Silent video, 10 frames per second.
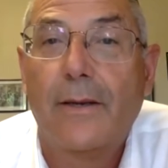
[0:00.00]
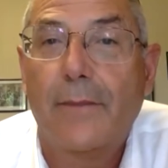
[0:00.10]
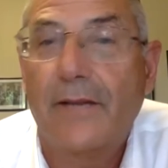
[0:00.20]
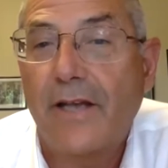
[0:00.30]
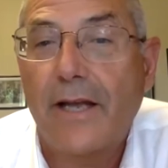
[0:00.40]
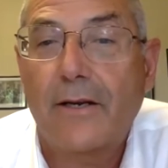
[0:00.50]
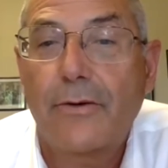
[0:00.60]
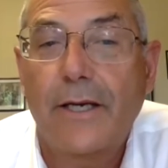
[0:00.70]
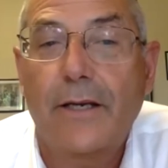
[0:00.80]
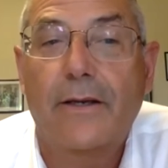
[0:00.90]
Manzana
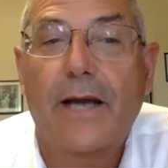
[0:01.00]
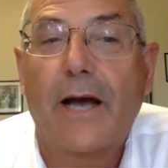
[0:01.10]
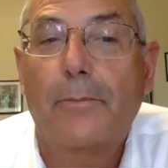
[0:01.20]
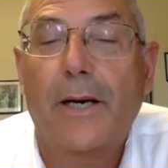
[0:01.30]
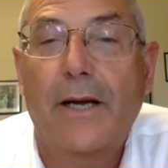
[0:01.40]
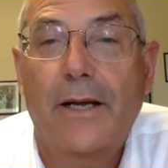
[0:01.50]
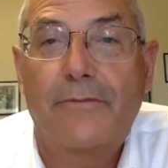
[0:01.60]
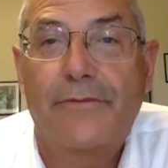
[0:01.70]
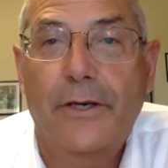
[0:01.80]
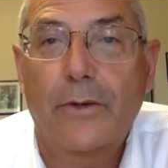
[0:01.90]
Creek out
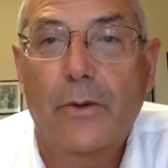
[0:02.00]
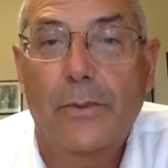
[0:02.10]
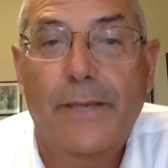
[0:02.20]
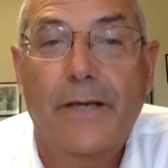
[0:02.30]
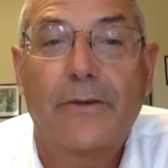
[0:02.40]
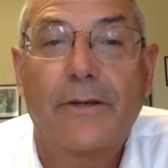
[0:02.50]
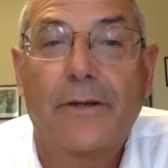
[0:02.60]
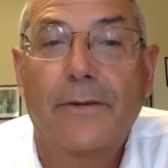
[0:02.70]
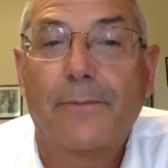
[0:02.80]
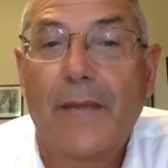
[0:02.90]
behind Figueroa Mountain,
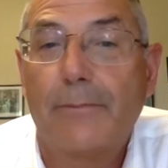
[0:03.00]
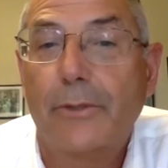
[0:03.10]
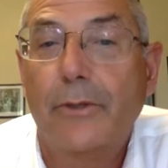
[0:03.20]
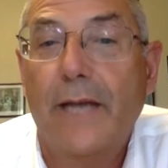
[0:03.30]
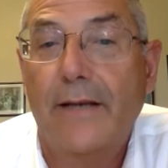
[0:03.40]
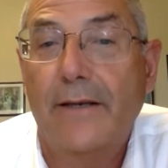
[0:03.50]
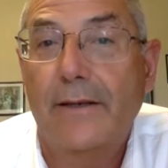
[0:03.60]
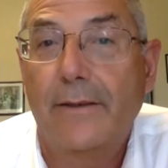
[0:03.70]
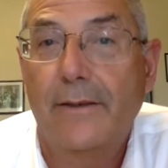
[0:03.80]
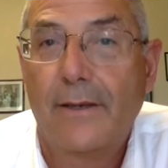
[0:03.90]
and Blue
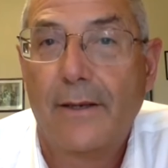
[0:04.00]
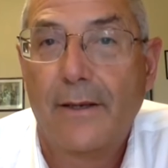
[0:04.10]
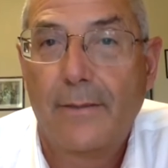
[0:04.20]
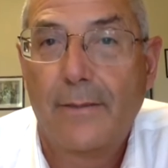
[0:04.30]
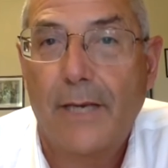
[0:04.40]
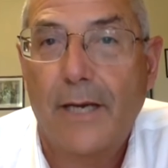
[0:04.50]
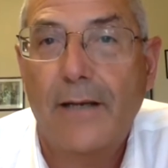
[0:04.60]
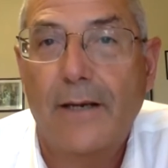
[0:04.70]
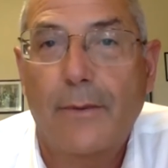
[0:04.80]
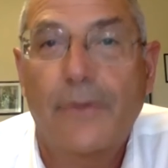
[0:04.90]
Canyon
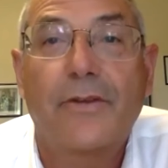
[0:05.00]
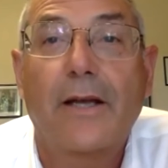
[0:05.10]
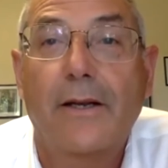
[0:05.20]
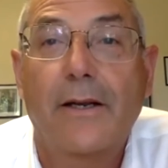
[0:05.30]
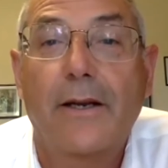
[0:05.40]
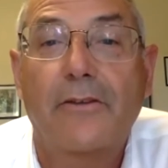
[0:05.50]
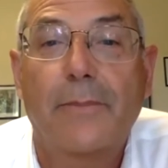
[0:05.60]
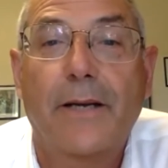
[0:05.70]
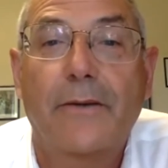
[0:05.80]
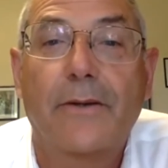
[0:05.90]
behind our Santa Ynez
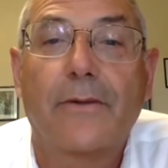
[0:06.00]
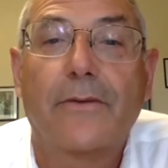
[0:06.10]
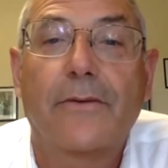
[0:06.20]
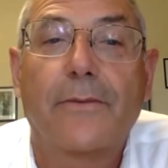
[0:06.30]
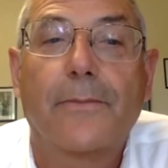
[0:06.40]
Mountains.